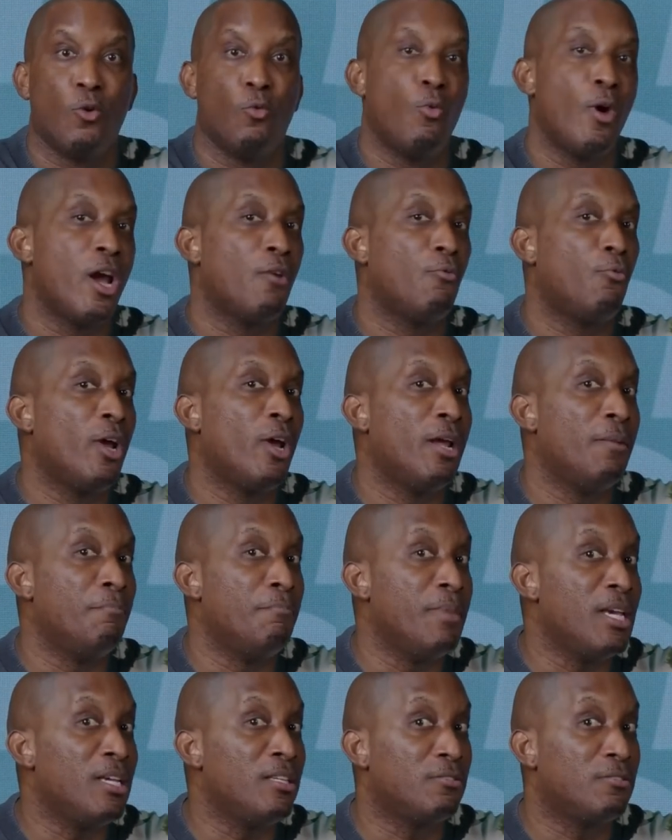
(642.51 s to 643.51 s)
aware of what it
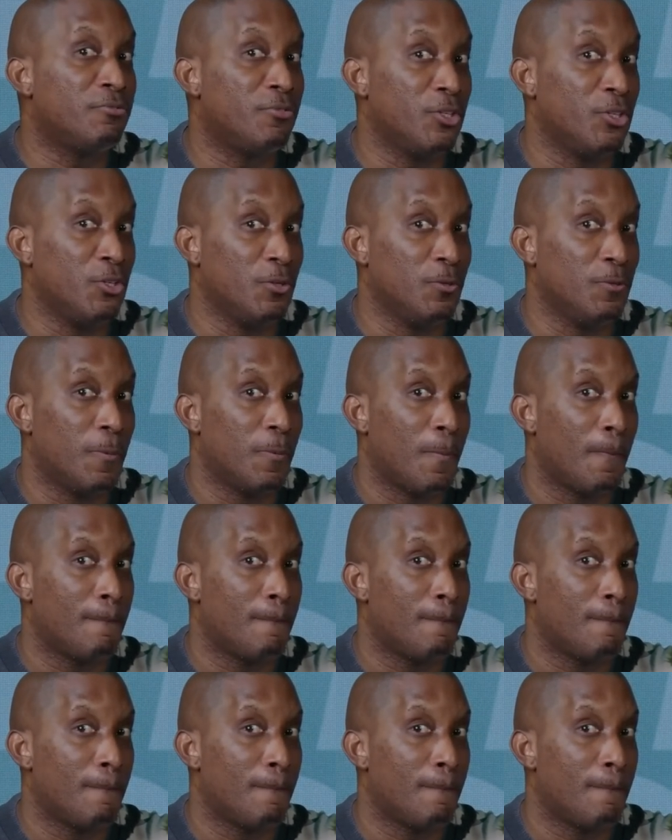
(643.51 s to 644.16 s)
means for you,